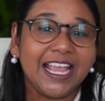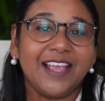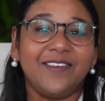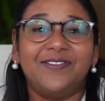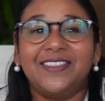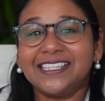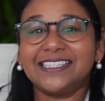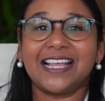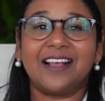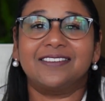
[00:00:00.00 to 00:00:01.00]
If this
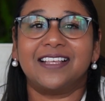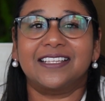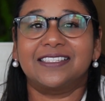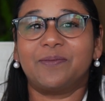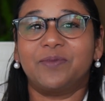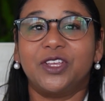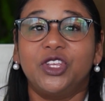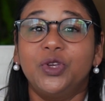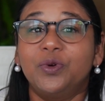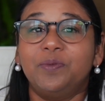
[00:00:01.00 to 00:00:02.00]
sounds like something
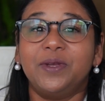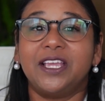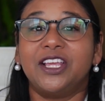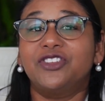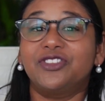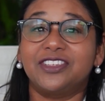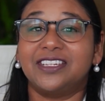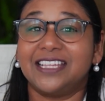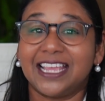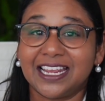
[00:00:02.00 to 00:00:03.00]
you would be
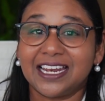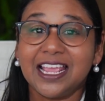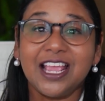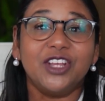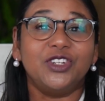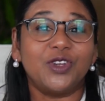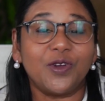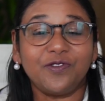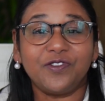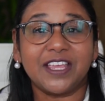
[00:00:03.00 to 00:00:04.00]
interested in,
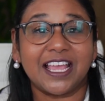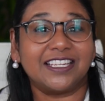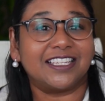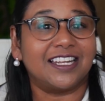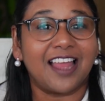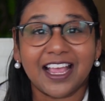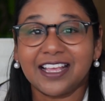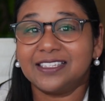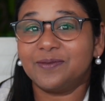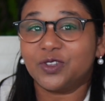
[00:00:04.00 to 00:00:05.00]
don't forget to like
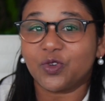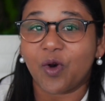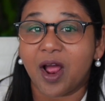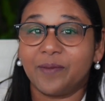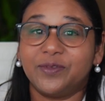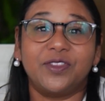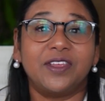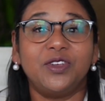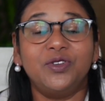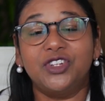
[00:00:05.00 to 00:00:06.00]
and subscribe so
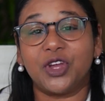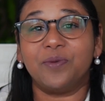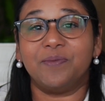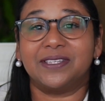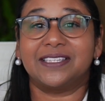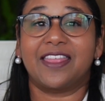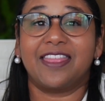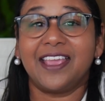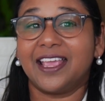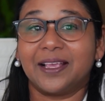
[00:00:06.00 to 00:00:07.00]
that you don't miss a
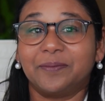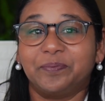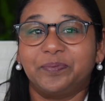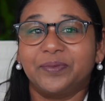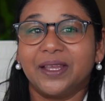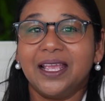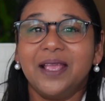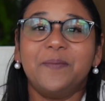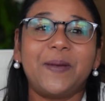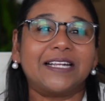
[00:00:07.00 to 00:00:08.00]
thing.
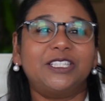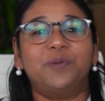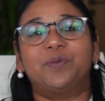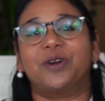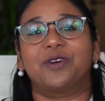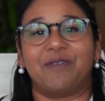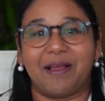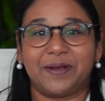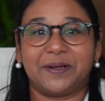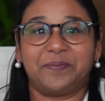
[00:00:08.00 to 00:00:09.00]
Back to
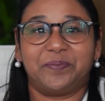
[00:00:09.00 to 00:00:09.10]
Programa.